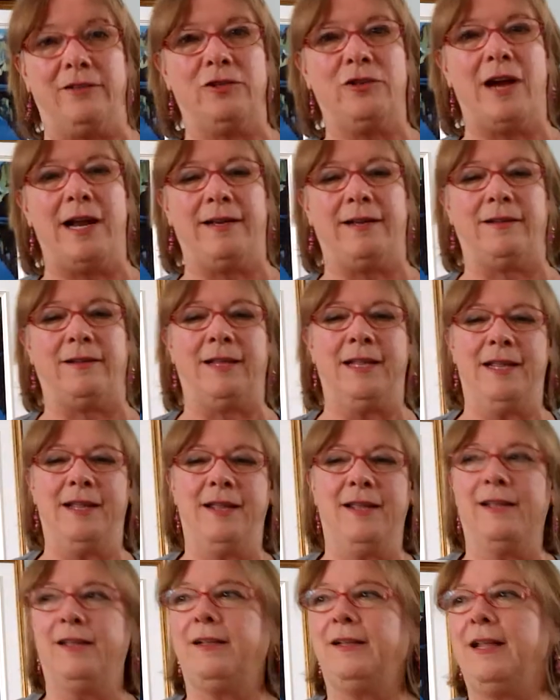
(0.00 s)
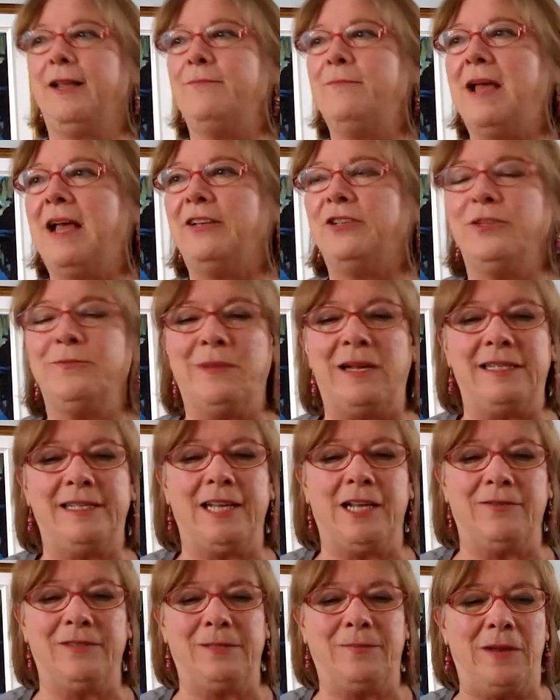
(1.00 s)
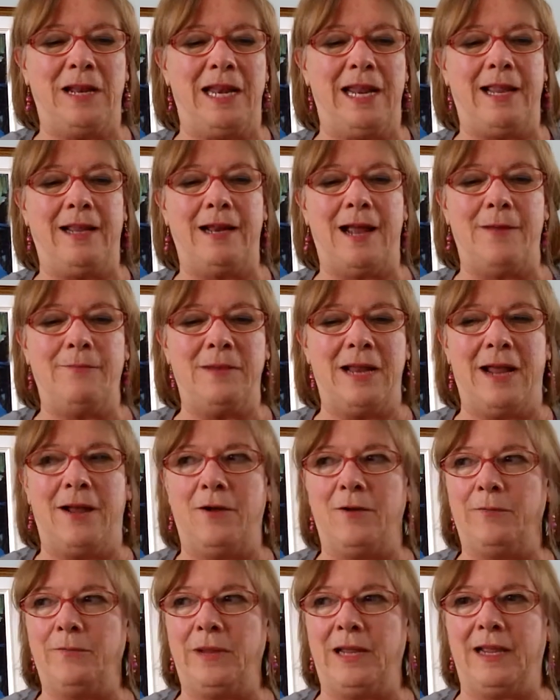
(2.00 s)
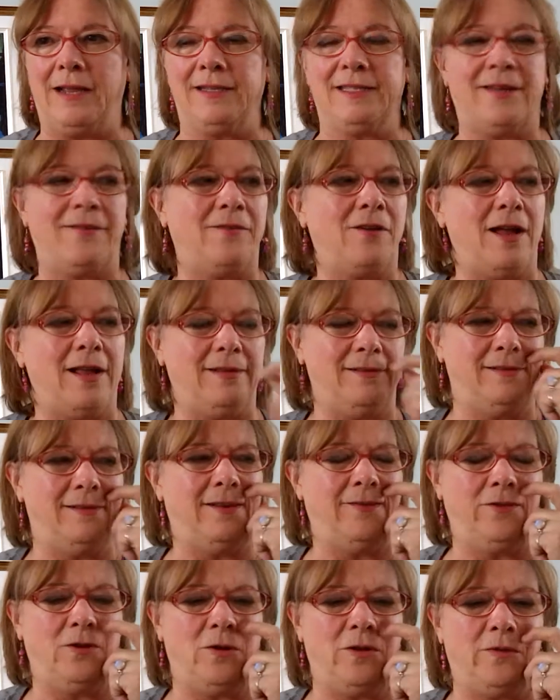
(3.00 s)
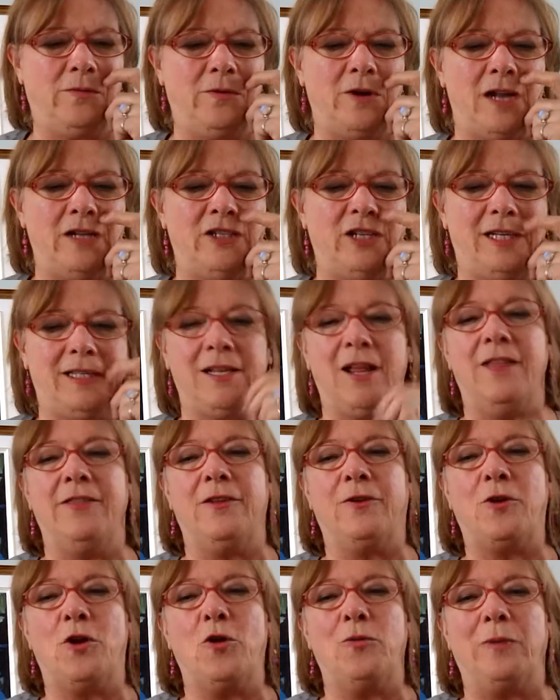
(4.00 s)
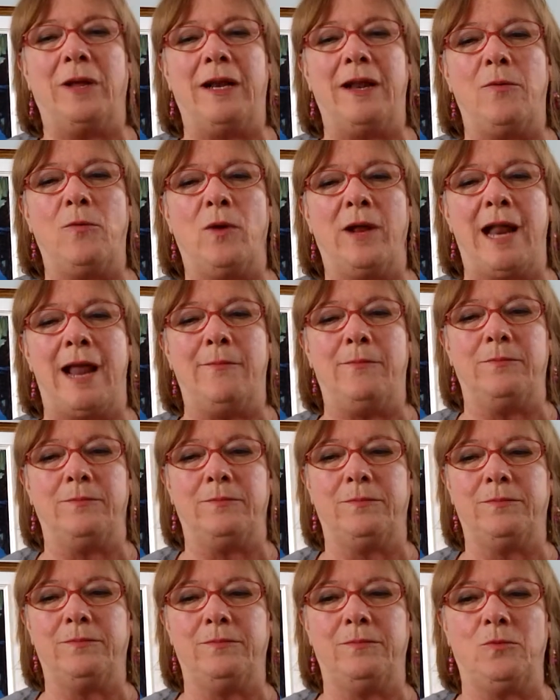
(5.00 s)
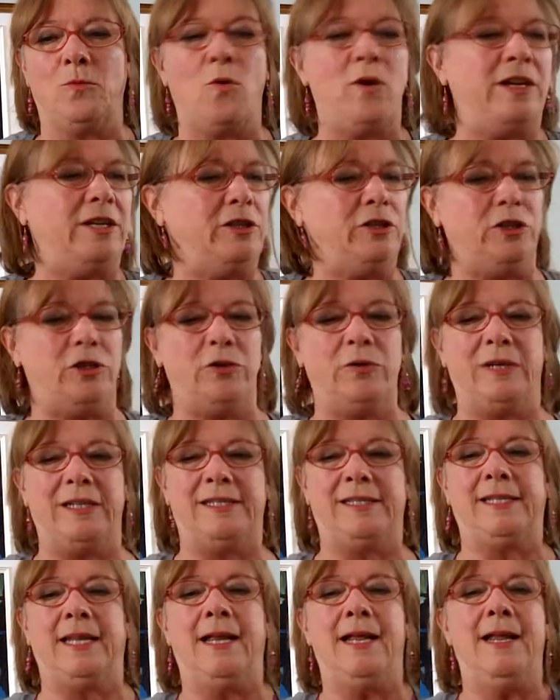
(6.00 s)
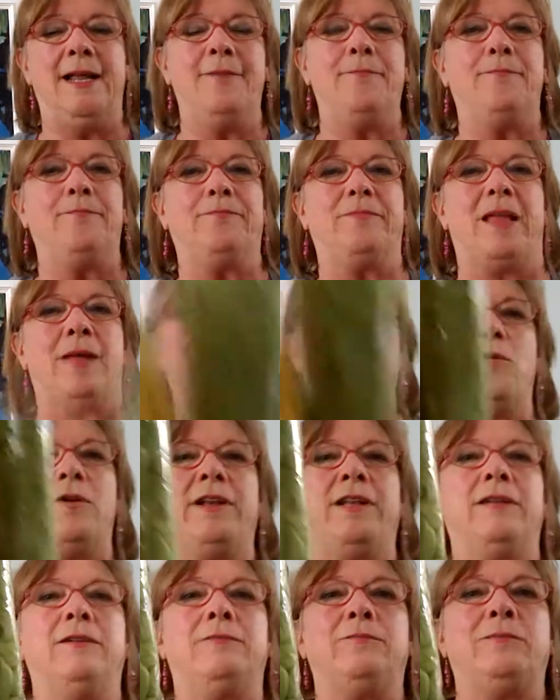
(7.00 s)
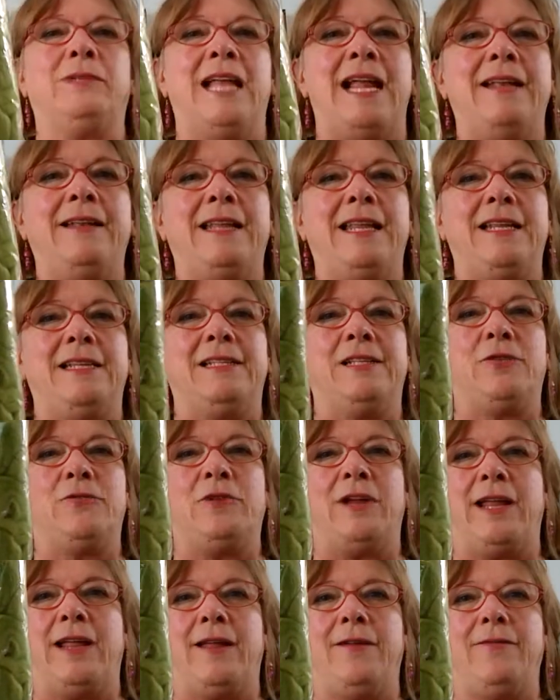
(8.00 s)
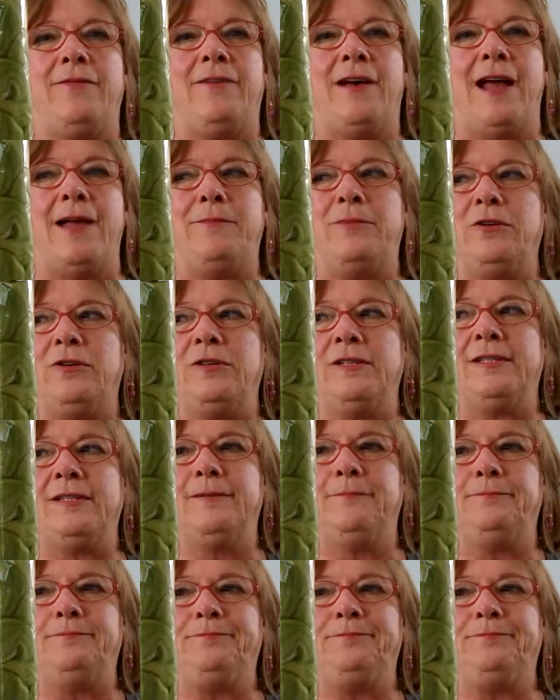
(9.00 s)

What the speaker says: trying to imagine myself spinning it up now, because I've got a few other projects on the go. But what I'm going to do is I'm going to blend these 3 fibers